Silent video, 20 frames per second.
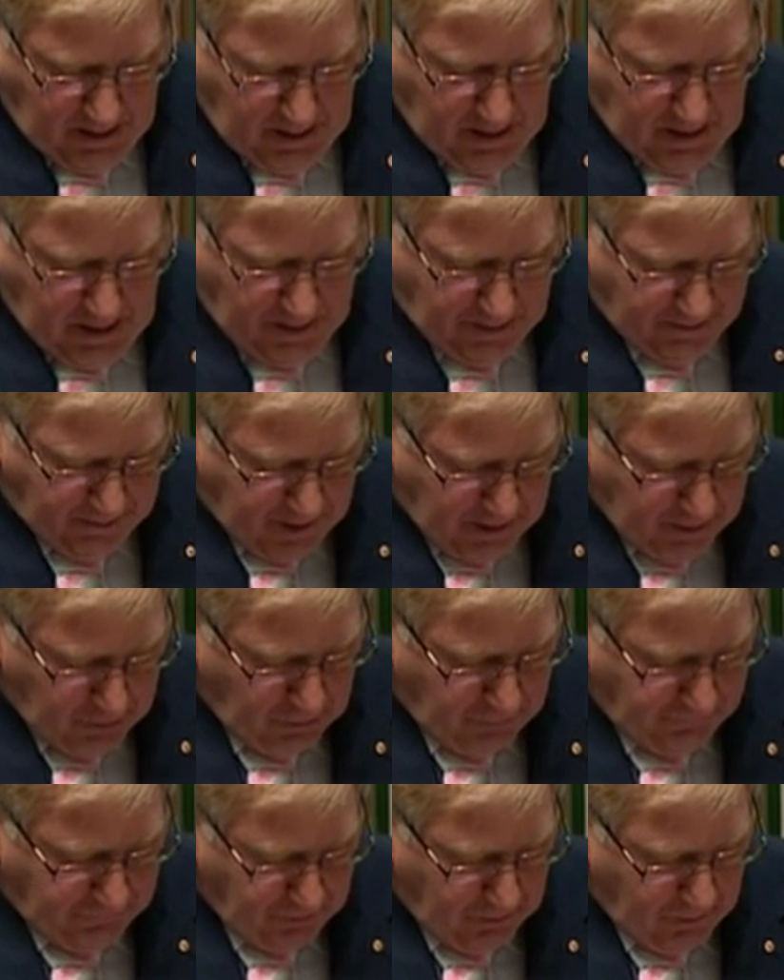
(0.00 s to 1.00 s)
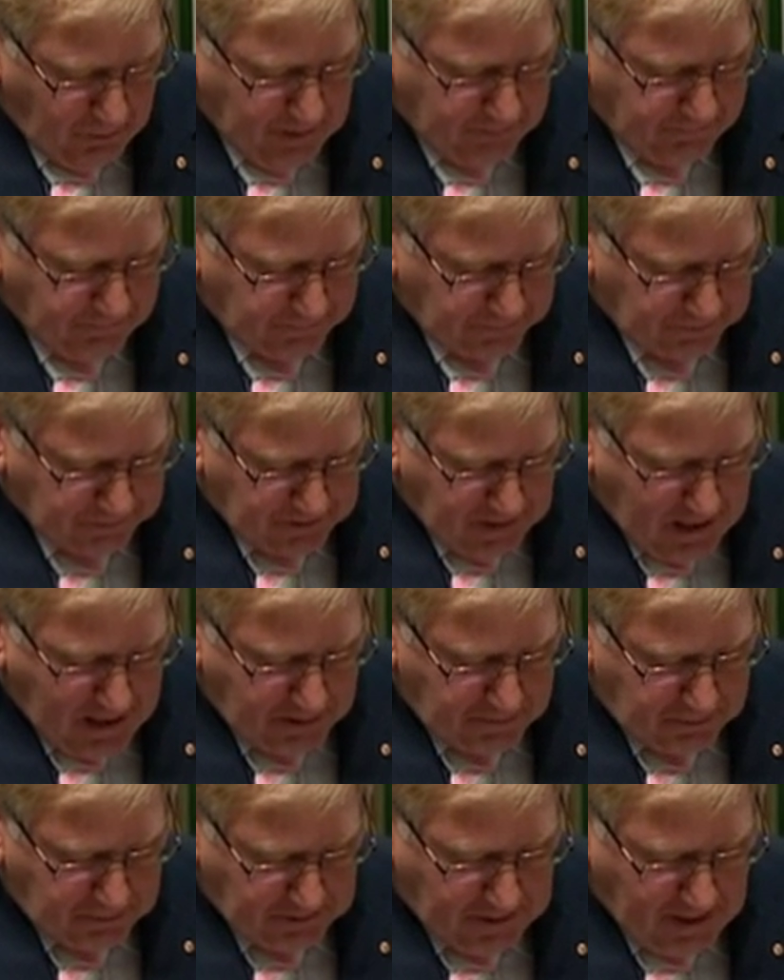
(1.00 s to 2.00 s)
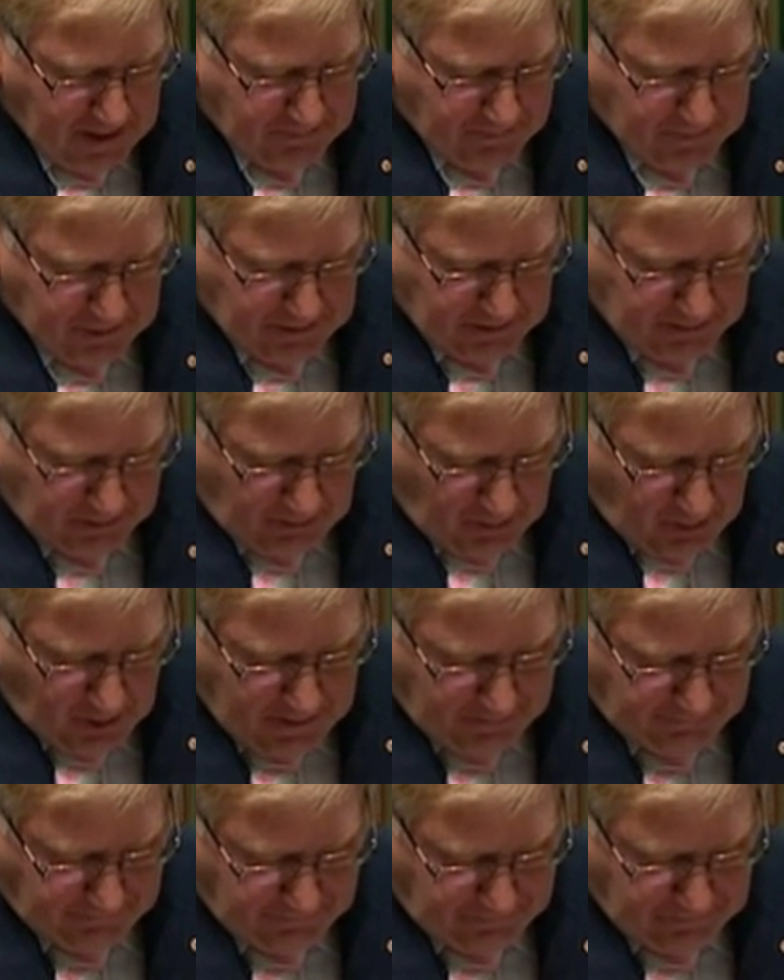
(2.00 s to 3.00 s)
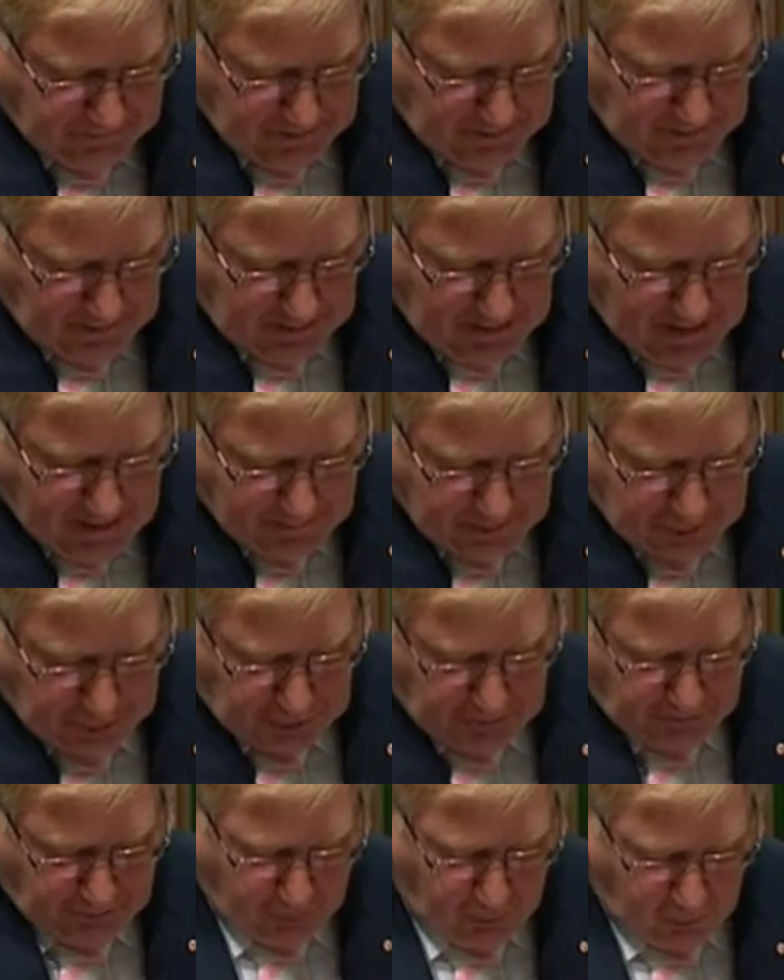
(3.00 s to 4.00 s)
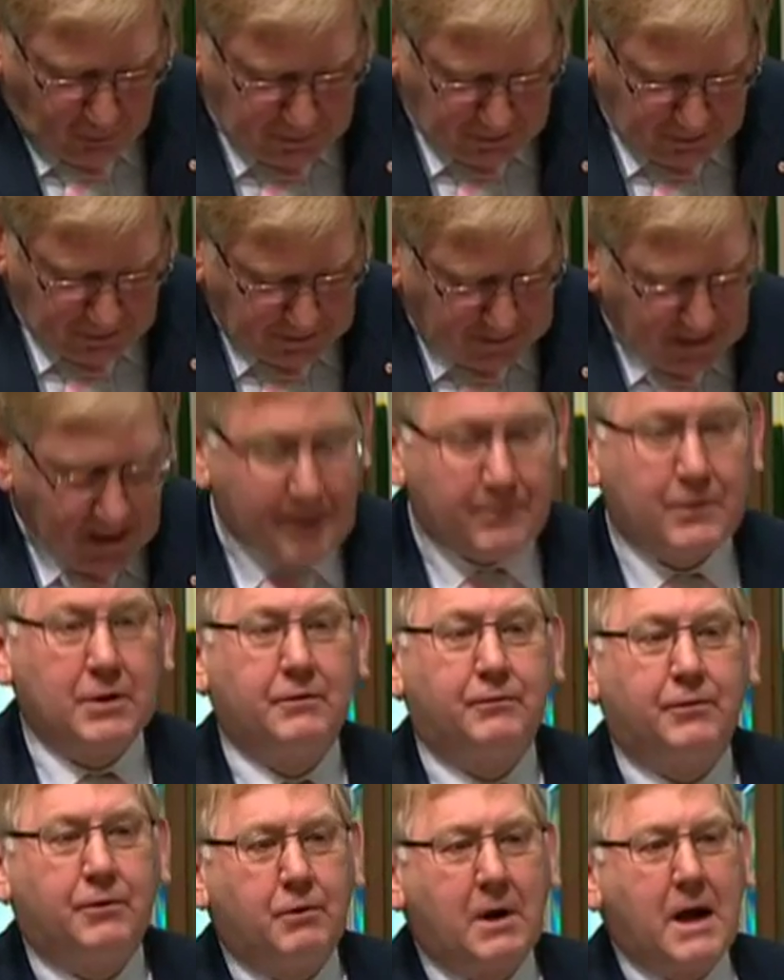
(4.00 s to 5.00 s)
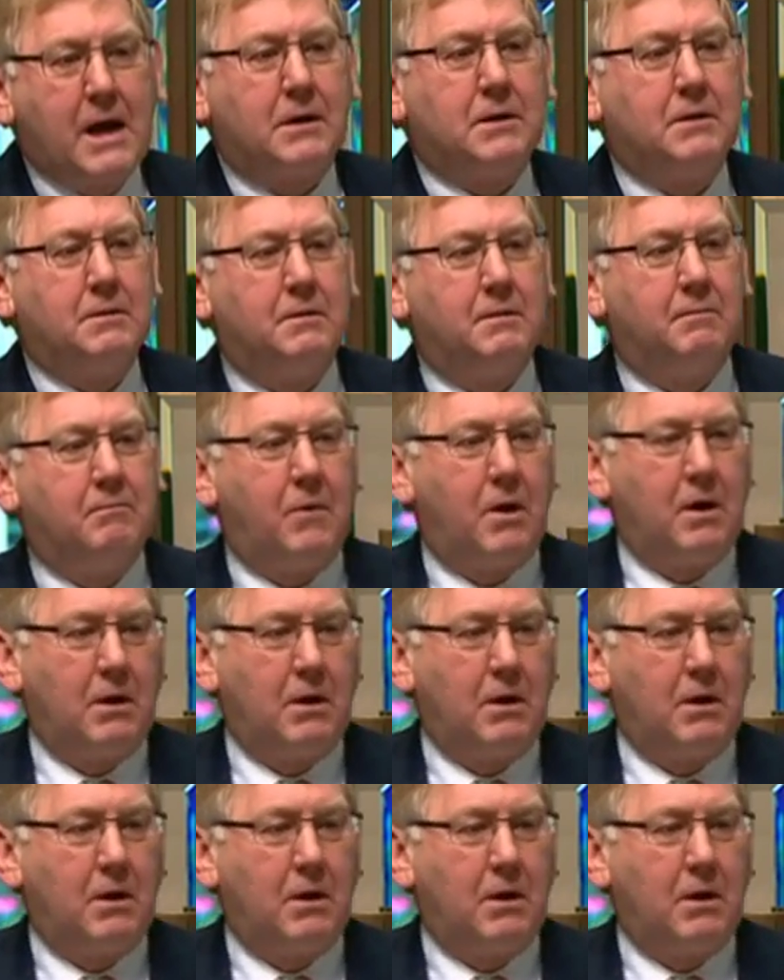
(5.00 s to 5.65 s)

Thank you for the wonderful start you gave me in life and the love and support you gave me throughout my